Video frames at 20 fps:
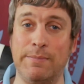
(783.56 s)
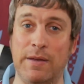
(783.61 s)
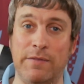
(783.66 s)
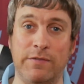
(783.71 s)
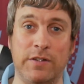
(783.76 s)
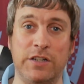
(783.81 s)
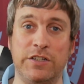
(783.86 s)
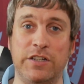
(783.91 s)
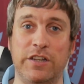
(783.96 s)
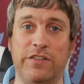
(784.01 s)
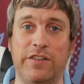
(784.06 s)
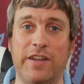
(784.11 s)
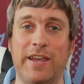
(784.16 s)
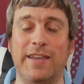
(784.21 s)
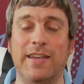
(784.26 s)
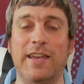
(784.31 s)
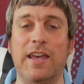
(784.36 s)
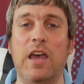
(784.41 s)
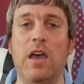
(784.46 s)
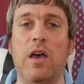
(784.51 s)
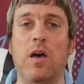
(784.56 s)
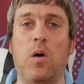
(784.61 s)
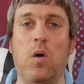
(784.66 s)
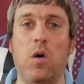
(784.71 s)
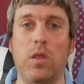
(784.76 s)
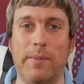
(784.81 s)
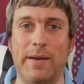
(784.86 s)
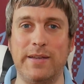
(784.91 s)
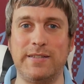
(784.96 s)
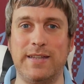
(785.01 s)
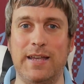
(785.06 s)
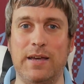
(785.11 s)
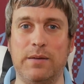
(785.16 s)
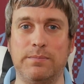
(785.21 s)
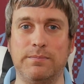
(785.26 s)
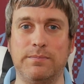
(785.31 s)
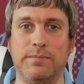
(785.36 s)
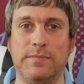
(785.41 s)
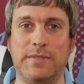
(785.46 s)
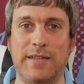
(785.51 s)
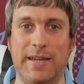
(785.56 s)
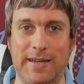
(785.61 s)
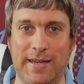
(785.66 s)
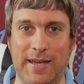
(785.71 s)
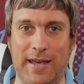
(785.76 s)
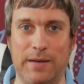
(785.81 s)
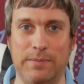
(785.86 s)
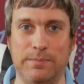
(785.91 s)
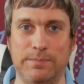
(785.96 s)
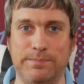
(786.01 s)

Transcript: even, I should say. All the best now. Take care.